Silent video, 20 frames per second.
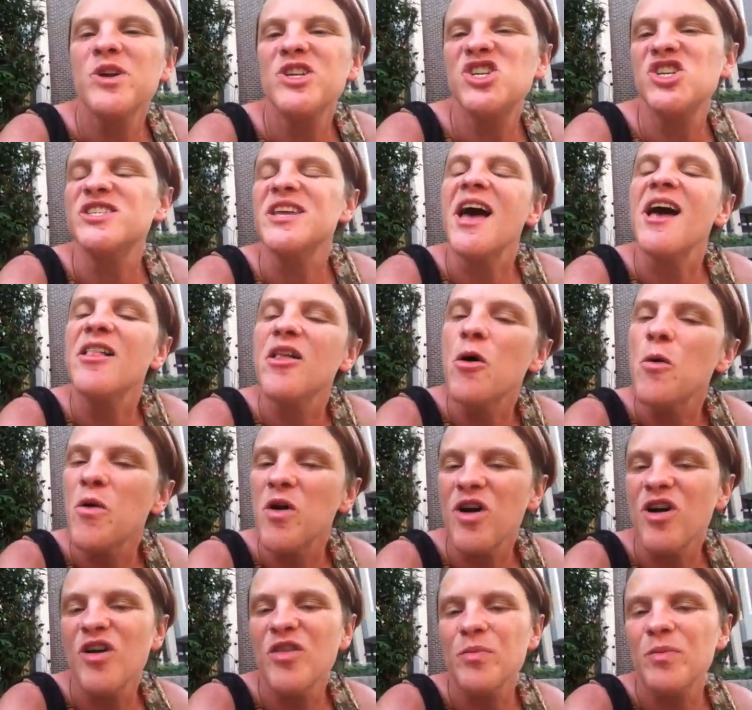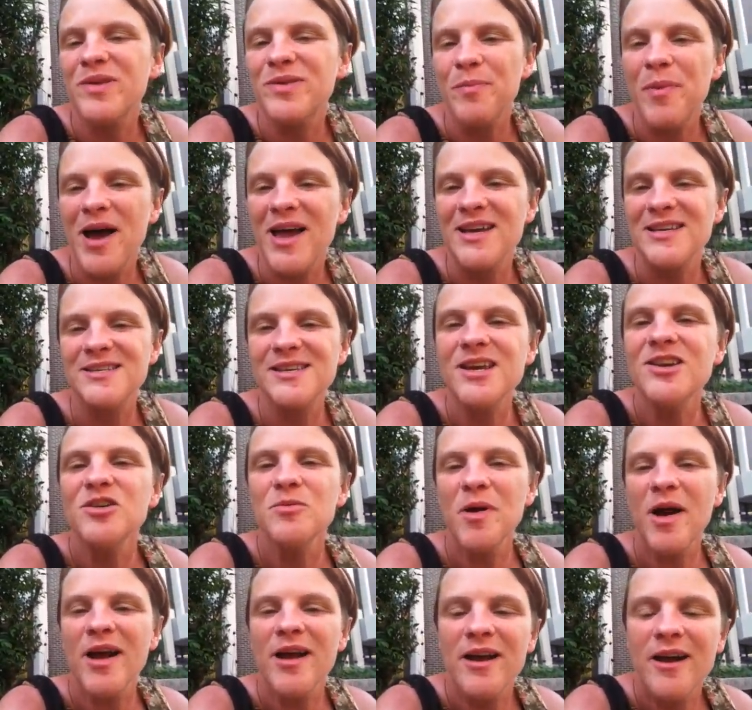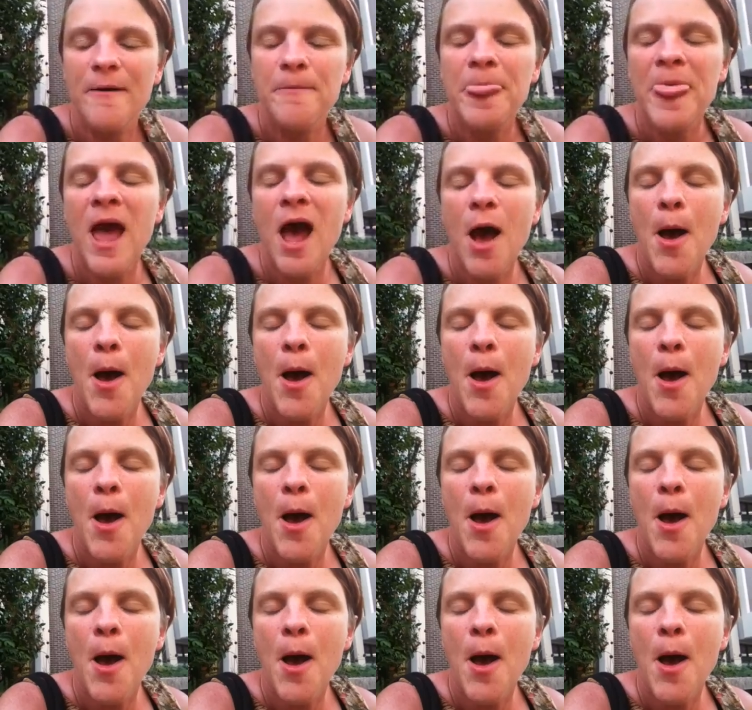which is Hello World with Miyah Sundermeyer,